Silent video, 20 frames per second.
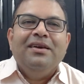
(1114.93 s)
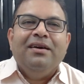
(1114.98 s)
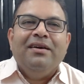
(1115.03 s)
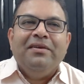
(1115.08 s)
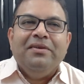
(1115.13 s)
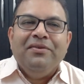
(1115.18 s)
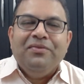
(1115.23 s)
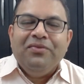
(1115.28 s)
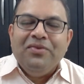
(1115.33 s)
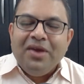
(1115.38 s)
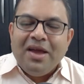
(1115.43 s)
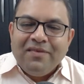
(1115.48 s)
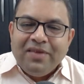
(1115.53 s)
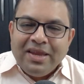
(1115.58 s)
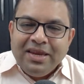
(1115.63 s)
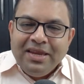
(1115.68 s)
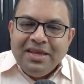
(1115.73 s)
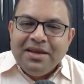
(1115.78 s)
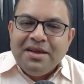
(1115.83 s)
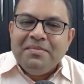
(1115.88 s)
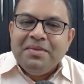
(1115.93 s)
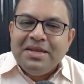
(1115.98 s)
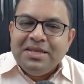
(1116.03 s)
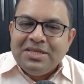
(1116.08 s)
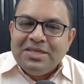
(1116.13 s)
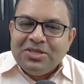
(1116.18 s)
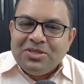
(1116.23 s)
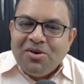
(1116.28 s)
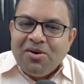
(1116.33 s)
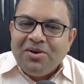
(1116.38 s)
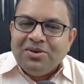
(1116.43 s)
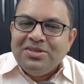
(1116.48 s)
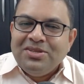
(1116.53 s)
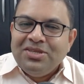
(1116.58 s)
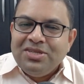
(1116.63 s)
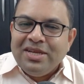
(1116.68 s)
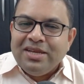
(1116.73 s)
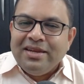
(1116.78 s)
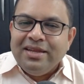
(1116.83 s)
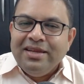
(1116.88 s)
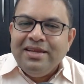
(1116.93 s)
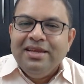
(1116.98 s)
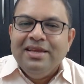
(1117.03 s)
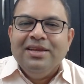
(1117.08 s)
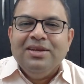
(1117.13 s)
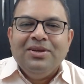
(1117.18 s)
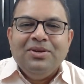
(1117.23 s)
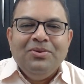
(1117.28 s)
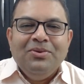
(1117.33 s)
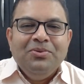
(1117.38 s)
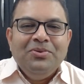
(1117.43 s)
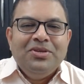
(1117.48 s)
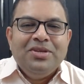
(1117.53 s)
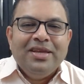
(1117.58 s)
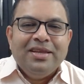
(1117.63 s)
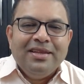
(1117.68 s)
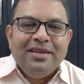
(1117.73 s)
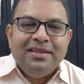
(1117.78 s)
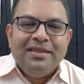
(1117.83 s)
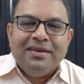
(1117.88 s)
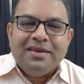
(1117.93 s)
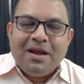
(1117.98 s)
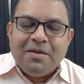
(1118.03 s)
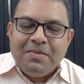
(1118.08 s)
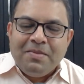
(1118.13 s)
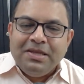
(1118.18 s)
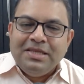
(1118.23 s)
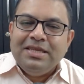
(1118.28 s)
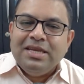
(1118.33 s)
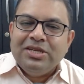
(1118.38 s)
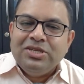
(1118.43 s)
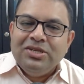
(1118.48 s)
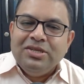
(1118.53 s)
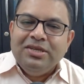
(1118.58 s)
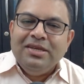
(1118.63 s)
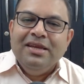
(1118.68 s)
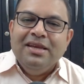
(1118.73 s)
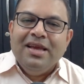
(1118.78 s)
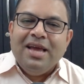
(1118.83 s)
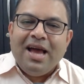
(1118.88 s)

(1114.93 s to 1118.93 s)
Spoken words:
If you have any comments, thoughts, sharing, do share in the comment section.